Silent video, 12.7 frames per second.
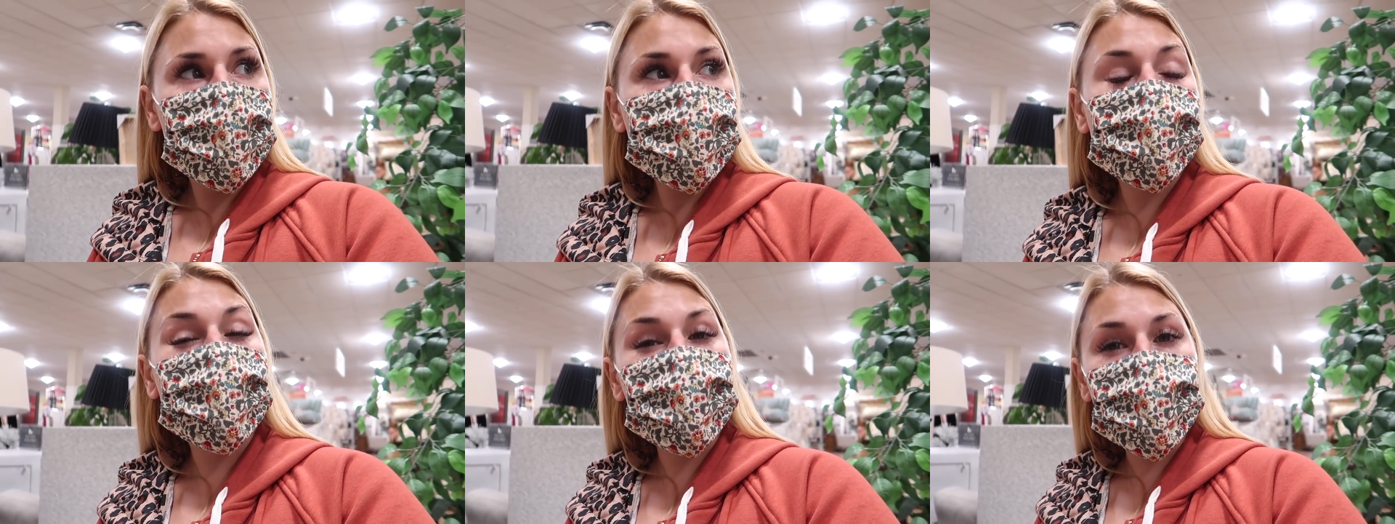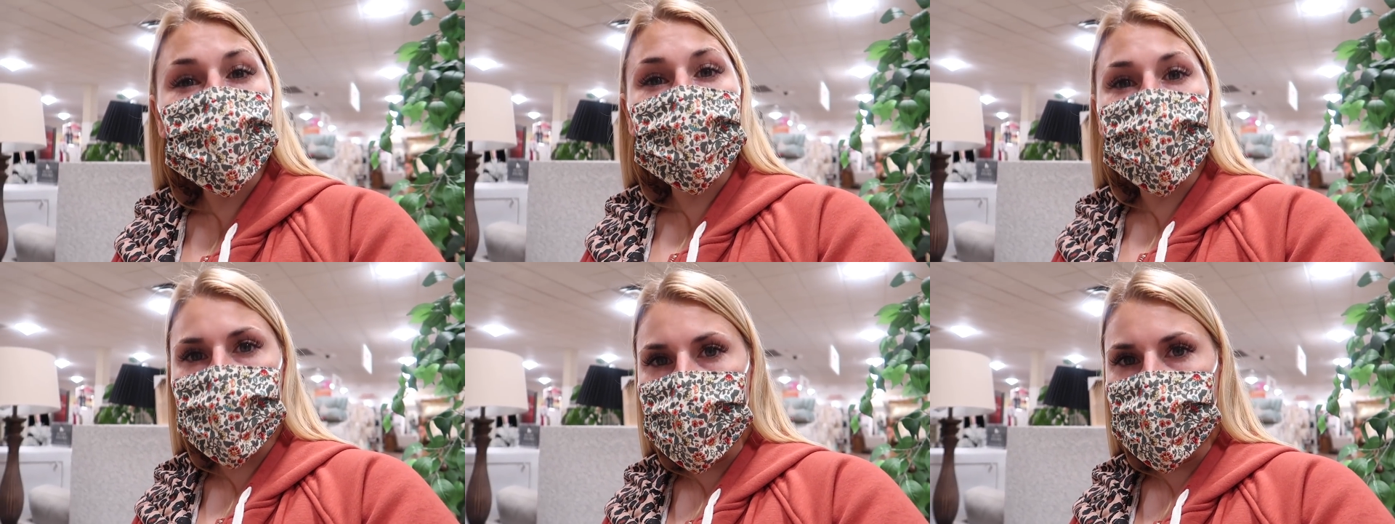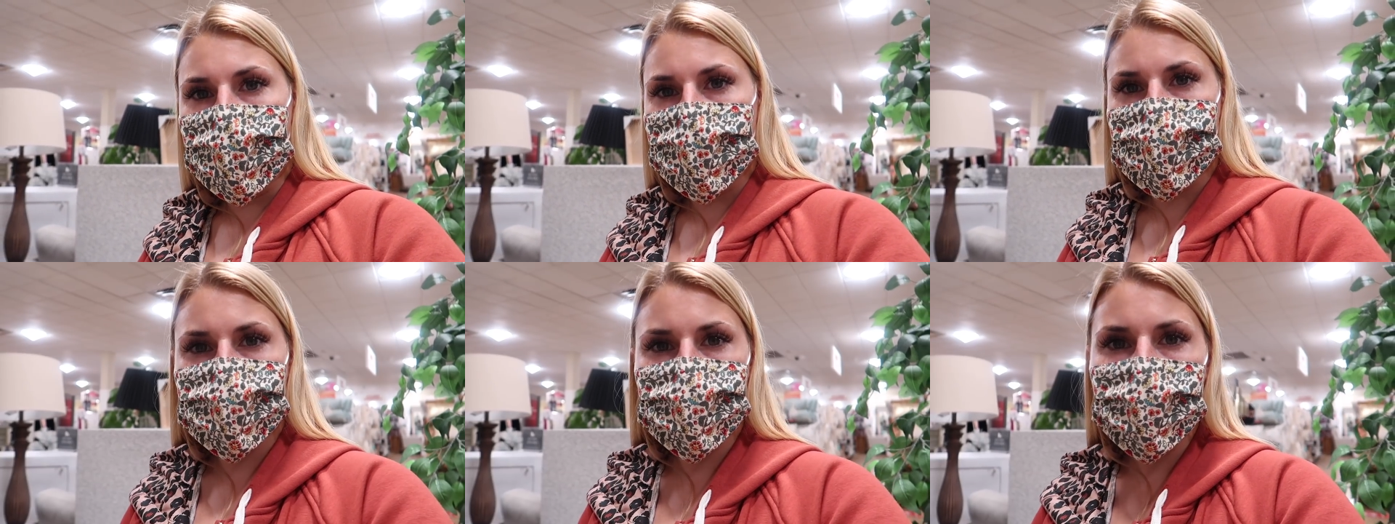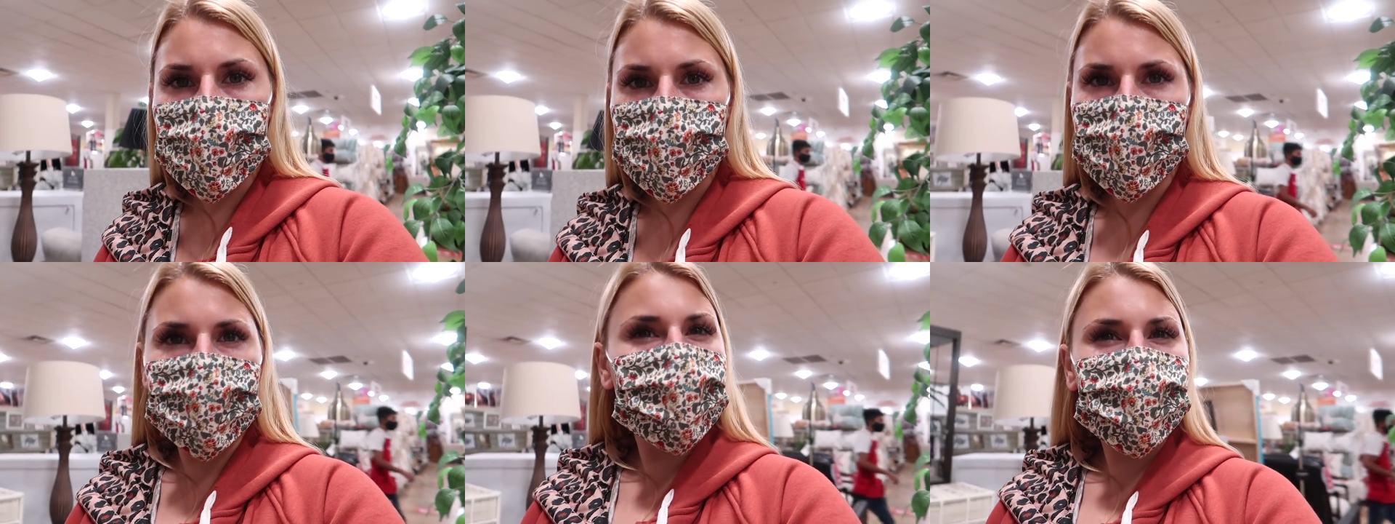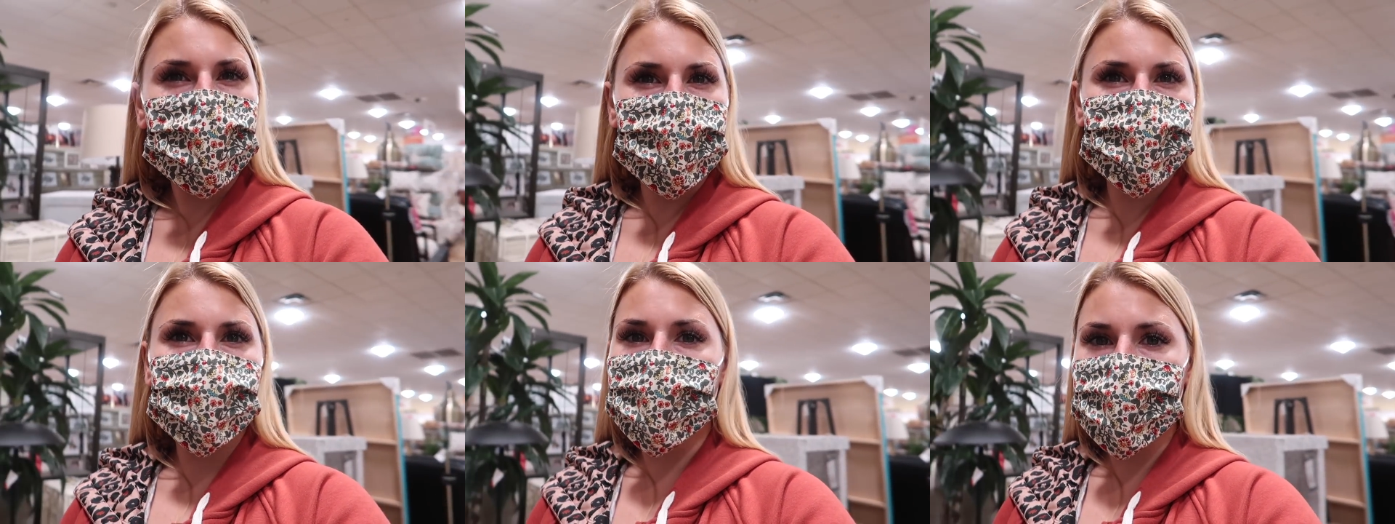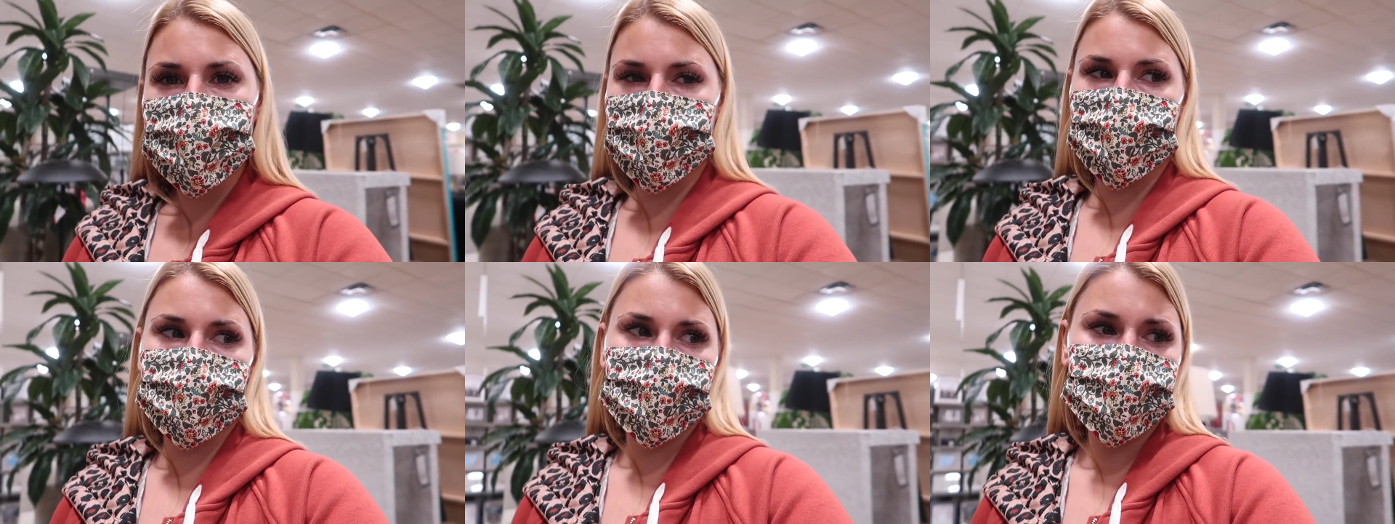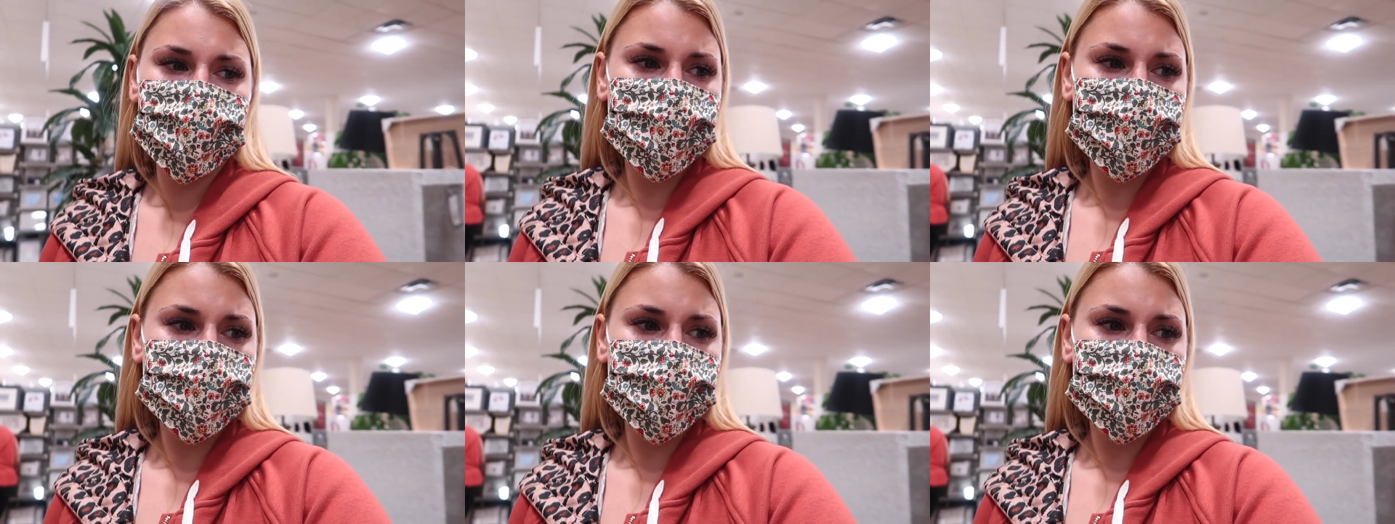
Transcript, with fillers: So while it's really cute, I just don't think that it's functional